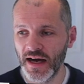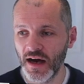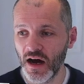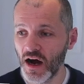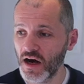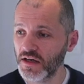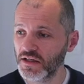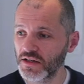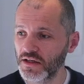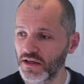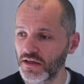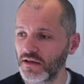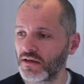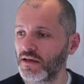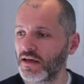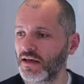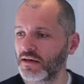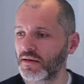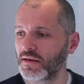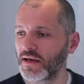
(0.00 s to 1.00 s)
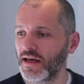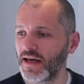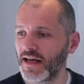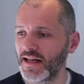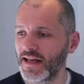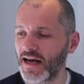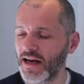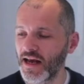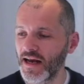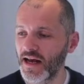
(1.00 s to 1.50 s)
Article in
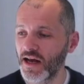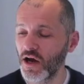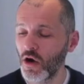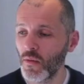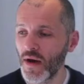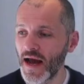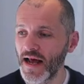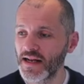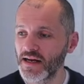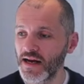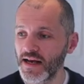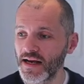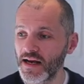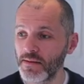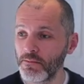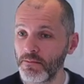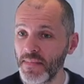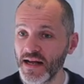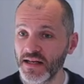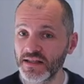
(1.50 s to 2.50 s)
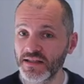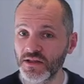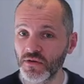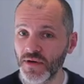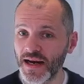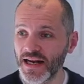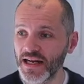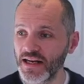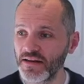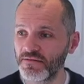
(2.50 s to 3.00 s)
that I can go ahead and I can mint
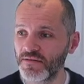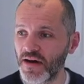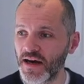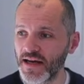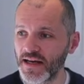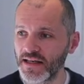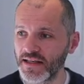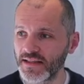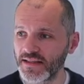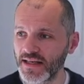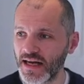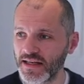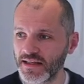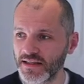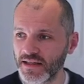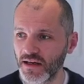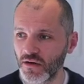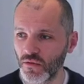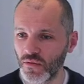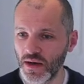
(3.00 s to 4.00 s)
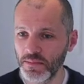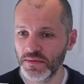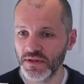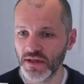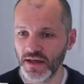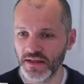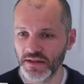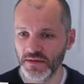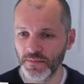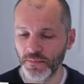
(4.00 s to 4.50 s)
directly via the Sansa
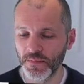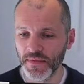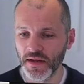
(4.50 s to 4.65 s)
website.